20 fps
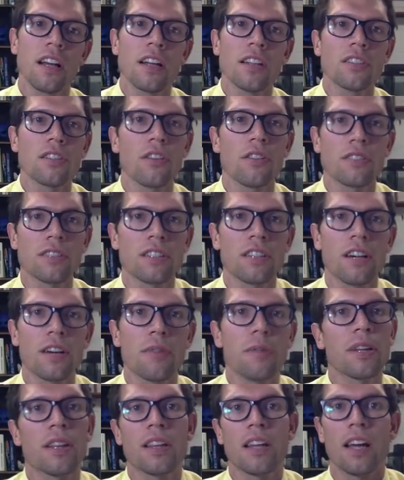So I'll
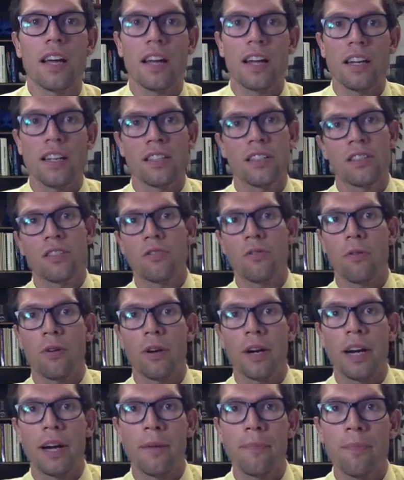start with a
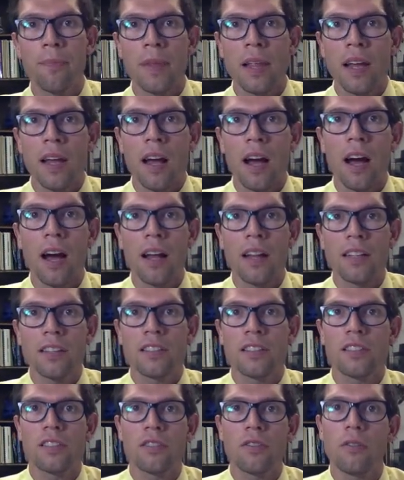story.
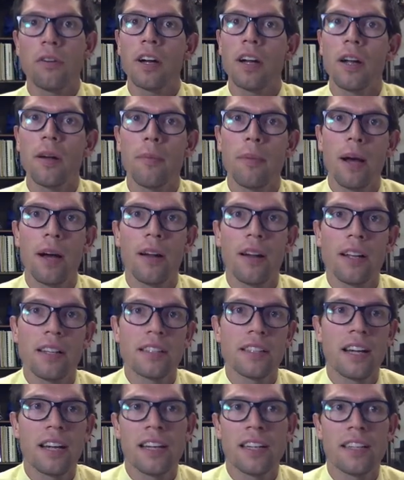This is a story about a
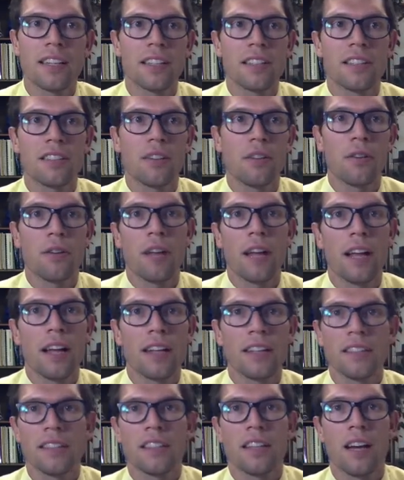scientist known
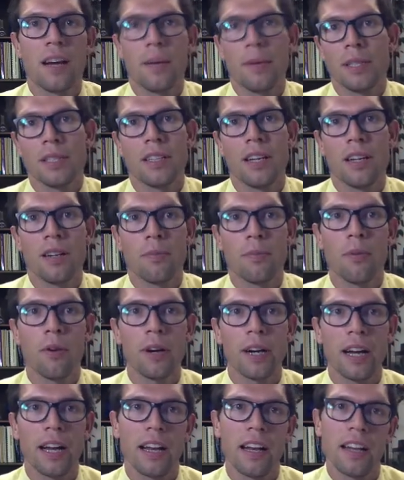as Thomas Hunt
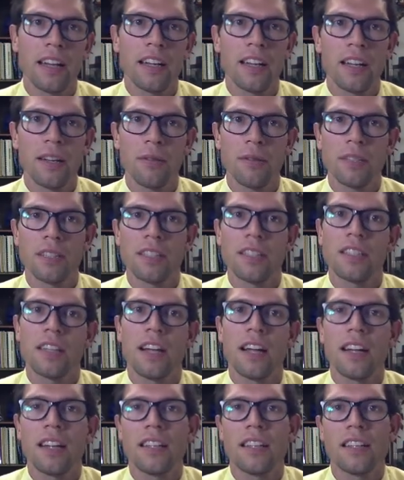Morgan. He was a
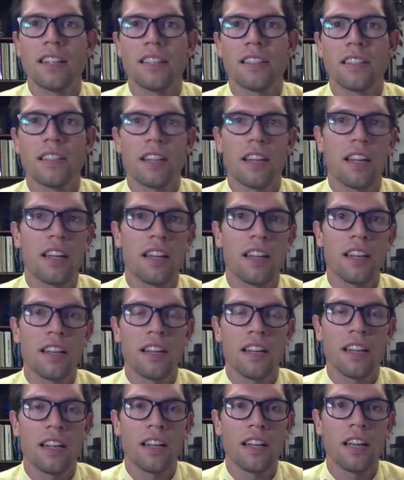scientist in
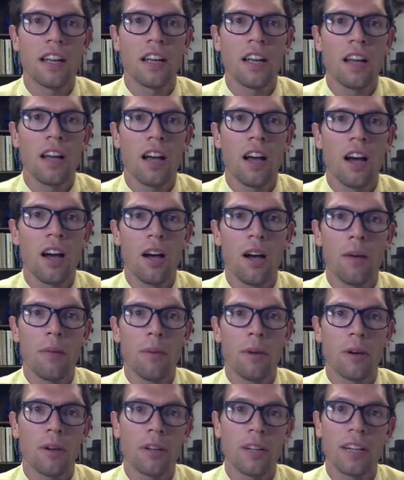the
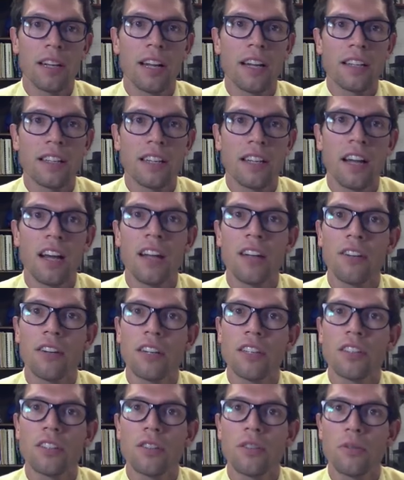early
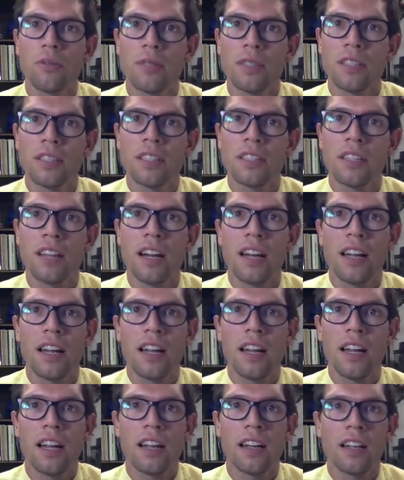1900s who was
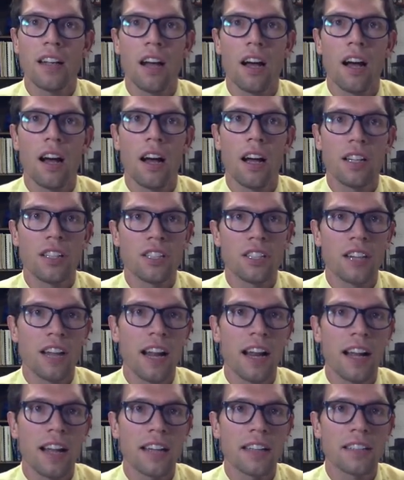studying
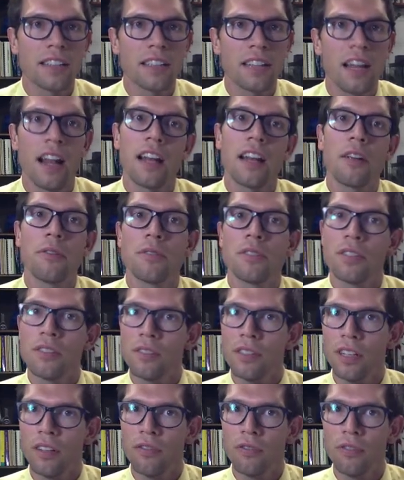genetics, and he was
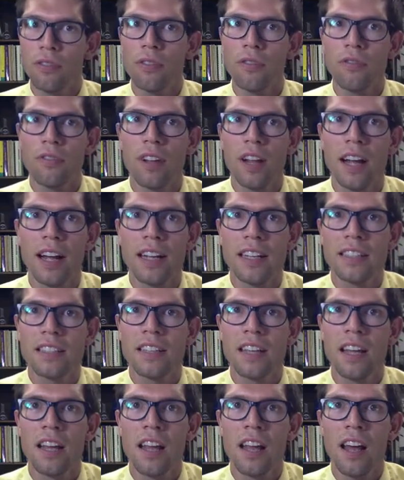using fruit
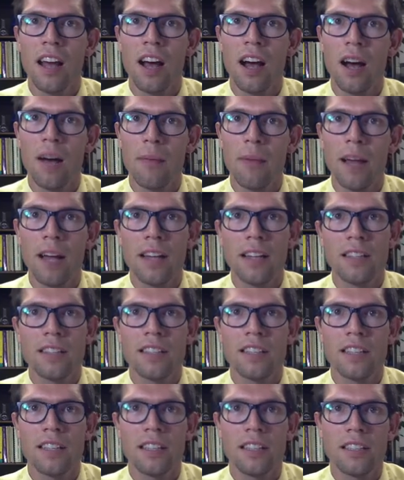flies
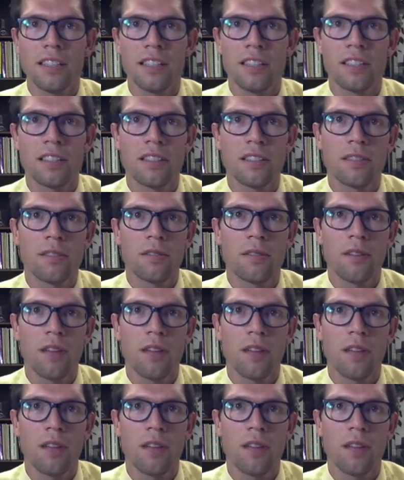as his